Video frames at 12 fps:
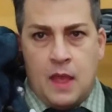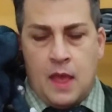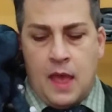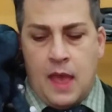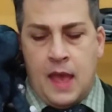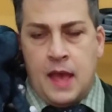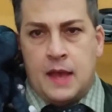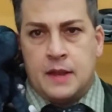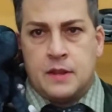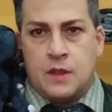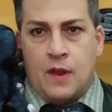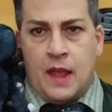and your
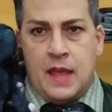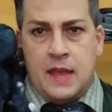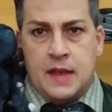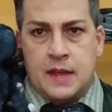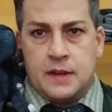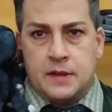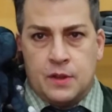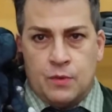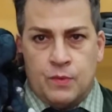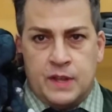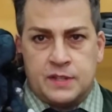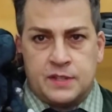hand, your
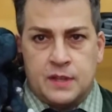wrist,